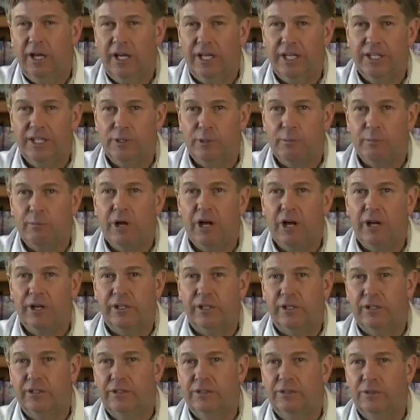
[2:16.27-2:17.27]
is a
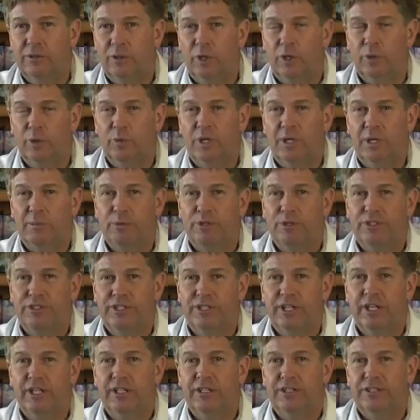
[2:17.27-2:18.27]
model or
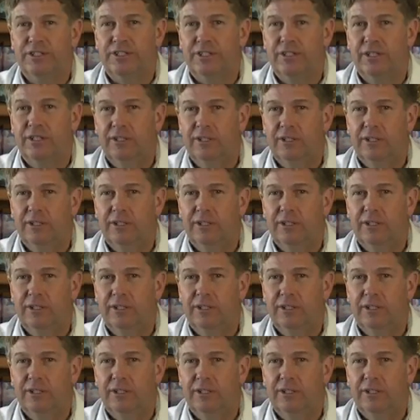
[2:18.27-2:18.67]
represents